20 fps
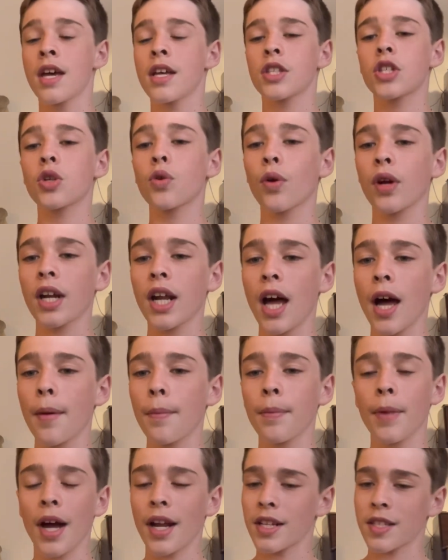It's a great
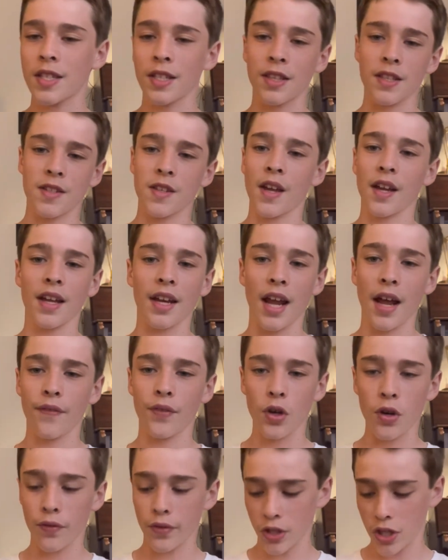album. I just think the second half
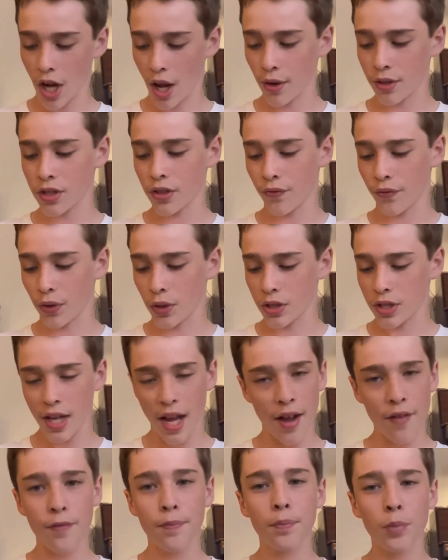overshadows the first
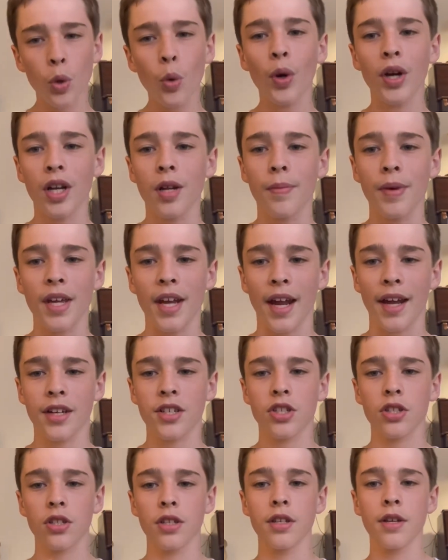half quite a bit,
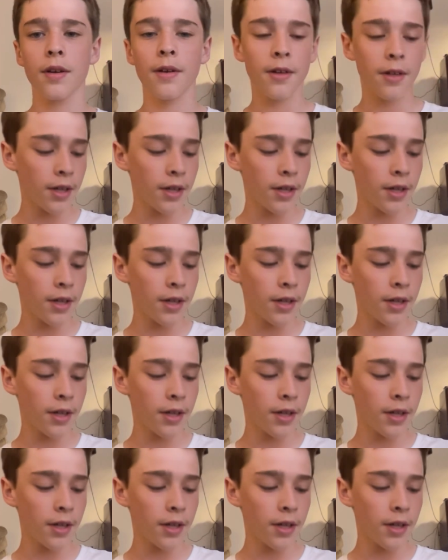actually.